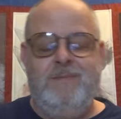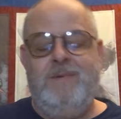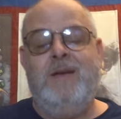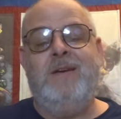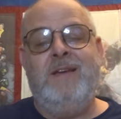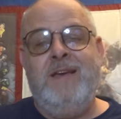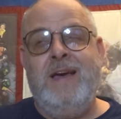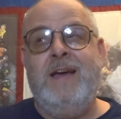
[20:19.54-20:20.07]

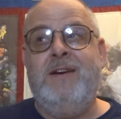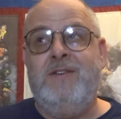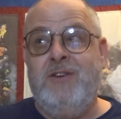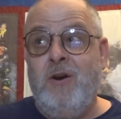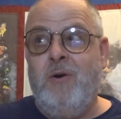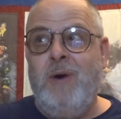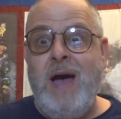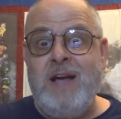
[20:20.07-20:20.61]
again, to
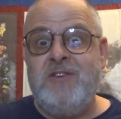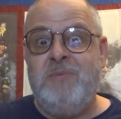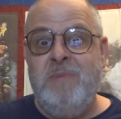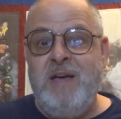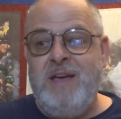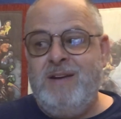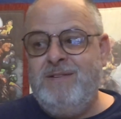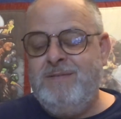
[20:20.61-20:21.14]
go
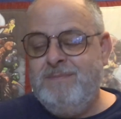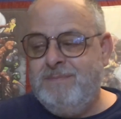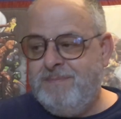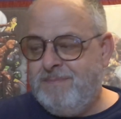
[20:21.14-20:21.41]
X-Men